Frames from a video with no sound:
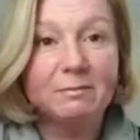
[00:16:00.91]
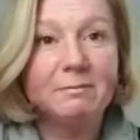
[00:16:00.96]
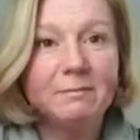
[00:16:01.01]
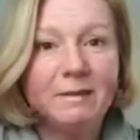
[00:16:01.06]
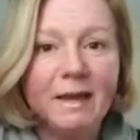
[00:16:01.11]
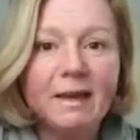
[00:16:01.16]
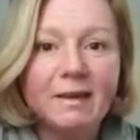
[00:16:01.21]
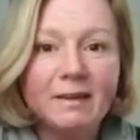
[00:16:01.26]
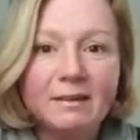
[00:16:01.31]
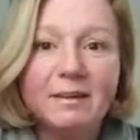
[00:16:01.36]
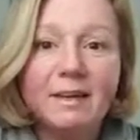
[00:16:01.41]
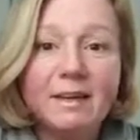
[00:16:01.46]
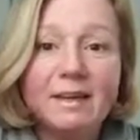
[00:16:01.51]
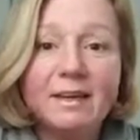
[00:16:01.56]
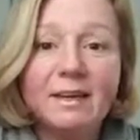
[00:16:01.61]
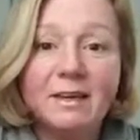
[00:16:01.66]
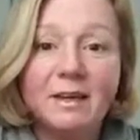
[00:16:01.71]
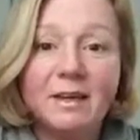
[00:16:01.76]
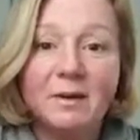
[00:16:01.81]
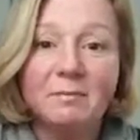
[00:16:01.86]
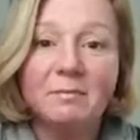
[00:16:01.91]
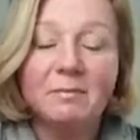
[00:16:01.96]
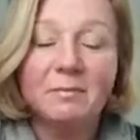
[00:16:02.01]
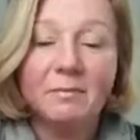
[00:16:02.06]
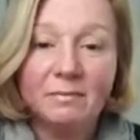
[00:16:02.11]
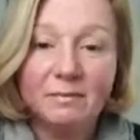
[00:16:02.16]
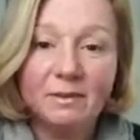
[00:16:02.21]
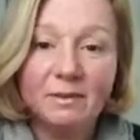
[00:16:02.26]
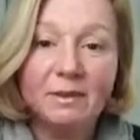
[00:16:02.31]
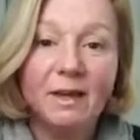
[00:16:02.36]
Yeah.
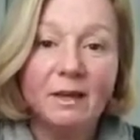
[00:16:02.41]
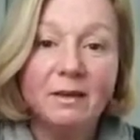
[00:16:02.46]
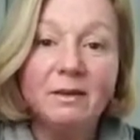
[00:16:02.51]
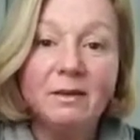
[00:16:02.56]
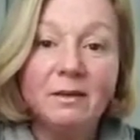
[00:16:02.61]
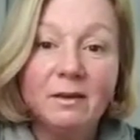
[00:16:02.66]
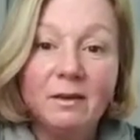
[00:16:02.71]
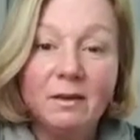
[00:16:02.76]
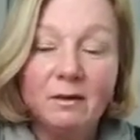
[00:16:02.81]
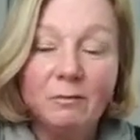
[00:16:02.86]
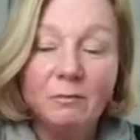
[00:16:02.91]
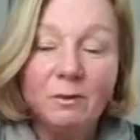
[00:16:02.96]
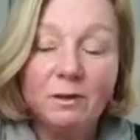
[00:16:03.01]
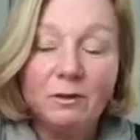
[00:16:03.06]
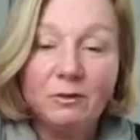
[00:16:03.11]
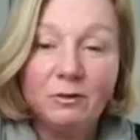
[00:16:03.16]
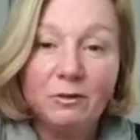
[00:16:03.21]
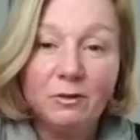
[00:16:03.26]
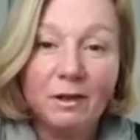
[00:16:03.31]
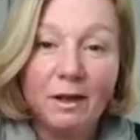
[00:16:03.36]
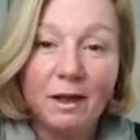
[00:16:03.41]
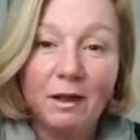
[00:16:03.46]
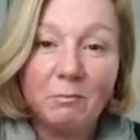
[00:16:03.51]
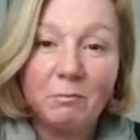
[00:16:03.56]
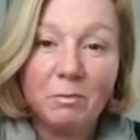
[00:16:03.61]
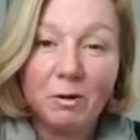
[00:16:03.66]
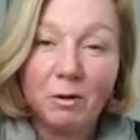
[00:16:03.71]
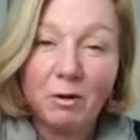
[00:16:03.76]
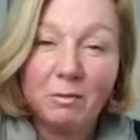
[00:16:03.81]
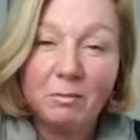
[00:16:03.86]
Okay, we can do that.
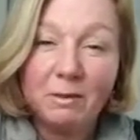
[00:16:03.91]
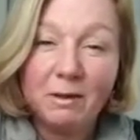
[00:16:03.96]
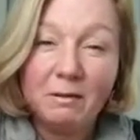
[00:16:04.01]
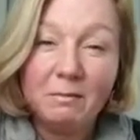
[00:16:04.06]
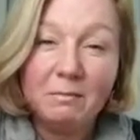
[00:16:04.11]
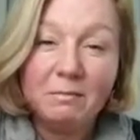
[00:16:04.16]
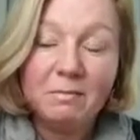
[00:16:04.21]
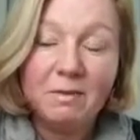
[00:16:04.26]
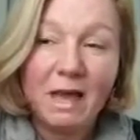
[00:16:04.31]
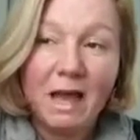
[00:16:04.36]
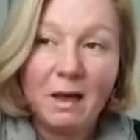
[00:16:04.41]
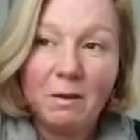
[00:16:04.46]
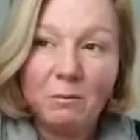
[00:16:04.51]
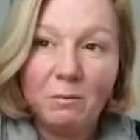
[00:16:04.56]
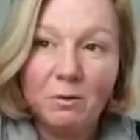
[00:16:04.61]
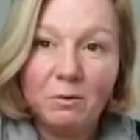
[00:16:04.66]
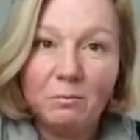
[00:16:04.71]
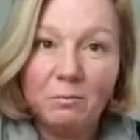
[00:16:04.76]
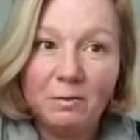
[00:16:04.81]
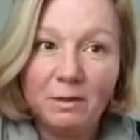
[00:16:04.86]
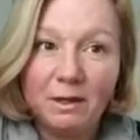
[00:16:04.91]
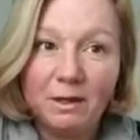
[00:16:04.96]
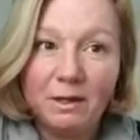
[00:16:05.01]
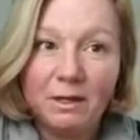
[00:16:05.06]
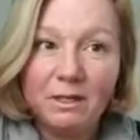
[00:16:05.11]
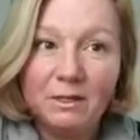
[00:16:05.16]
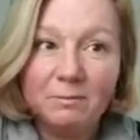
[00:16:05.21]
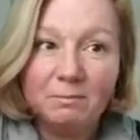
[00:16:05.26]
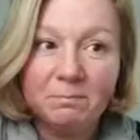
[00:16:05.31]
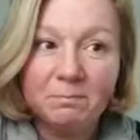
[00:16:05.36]
Probably that would
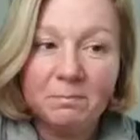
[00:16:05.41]
be...